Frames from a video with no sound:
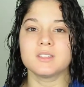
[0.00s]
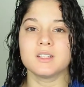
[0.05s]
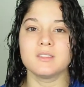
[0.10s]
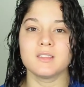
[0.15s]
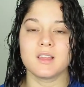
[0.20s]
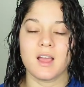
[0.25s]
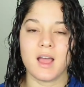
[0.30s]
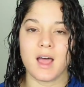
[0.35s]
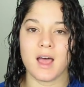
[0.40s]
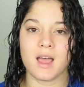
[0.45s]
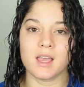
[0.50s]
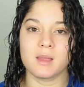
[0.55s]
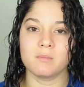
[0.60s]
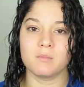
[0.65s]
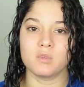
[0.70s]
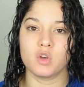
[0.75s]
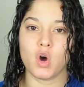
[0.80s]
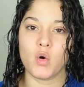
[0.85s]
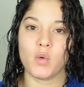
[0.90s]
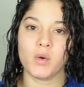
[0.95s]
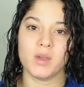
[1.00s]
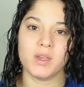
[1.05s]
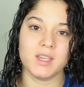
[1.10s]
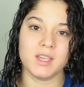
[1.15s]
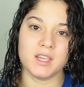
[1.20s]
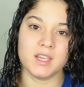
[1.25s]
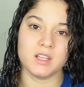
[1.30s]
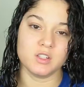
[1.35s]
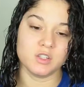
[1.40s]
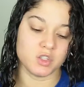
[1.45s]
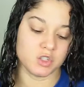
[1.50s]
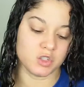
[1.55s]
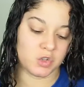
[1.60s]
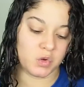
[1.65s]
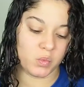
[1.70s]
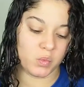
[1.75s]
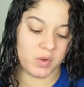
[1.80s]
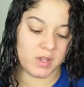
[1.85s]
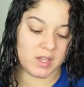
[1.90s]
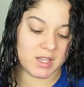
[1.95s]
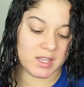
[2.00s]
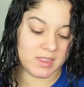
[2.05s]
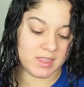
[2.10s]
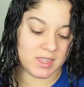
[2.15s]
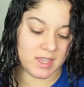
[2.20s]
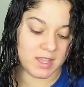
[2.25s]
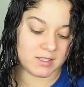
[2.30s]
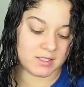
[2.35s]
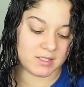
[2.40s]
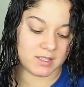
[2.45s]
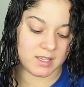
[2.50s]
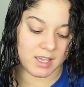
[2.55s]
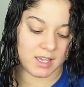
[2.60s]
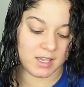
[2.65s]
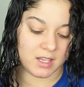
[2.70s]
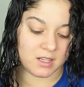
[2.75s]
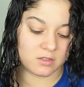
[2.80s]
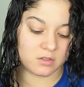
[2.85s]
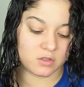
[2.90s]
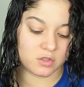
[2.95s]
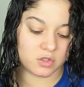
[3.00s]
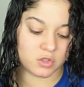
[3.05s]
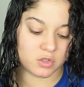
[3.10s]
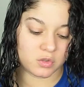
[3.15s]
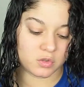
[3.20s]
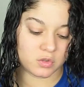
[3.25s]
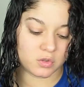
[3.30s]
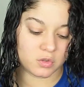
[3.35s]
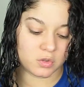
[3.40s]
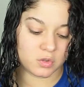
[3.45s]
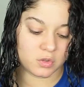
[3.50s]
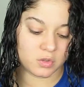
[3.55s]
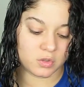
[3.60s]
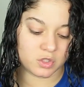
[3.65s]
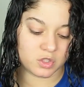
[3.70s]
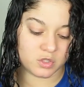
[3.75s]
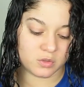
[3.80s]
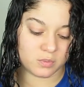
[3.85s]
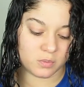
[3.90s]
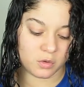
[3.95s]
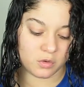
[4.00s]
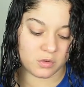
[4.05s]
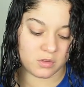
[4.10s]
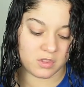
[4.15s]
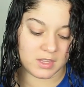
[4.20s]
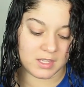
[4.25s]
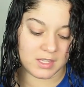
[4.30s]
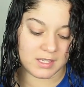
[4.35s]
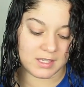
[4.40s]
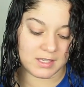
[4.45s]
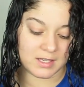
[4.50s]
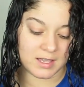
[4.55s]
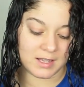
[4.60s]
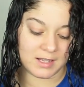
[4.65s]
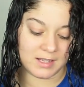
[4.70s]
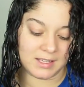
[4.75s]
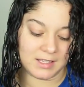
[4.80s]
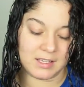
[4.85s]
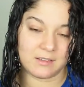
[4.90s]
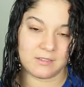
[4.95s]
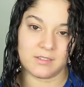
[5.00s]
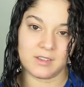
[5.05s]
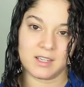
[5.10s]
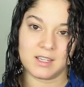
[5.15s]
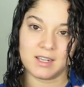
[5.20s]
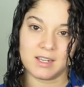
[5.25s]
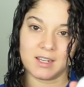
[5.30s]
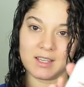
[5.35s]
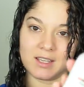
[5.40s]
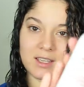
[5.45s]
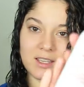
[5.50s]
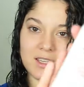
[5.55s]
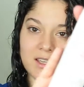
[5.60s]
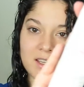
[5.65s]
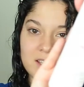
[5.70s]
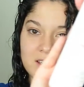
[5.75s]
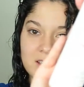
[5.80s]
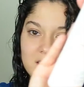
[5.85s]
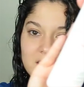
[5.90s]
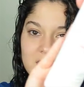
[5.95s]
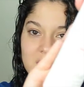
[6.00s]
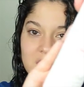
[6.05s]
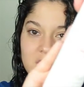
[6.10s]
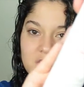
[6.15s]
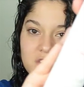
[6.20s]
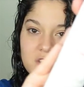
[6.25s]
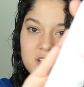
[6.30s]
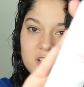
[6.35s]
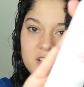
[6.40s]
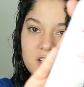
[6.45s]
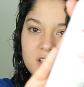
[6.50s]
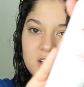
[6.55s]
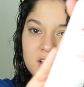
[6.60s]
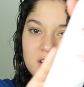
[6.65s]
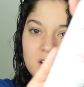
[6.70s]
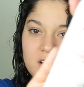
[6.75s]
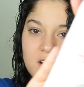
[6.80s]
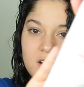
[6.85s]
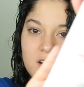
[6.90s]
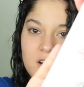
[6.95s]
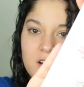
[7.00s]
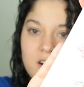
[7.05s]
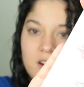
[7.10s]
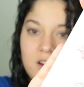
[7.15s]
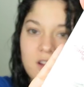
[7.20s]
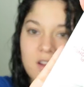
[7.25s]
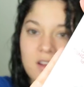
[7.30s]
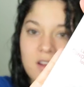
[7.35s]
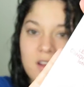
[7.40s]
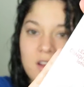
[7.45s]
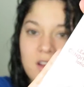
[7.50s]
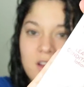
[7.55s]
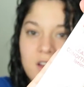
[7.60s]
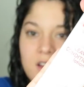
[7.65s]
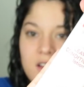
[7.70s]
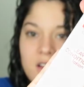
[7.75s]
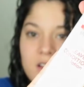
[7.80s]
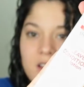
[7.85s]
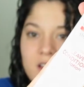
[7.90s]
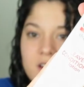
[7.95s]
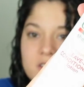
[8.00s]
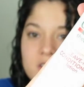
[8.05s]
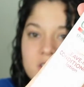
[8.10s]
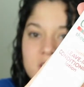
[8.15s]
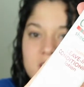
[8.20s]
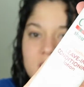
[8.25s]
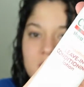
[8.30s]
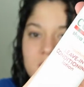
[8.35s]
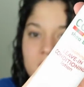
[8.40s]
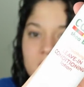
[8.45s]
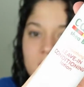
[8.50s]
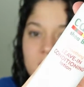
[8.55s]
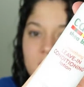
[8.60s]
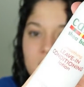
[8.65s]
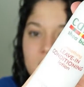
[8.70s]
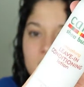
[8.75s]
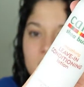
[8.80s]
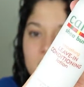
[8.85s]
thing that I'm going into with is the Cantu Smoothing Leave-In Conditioner Lotion.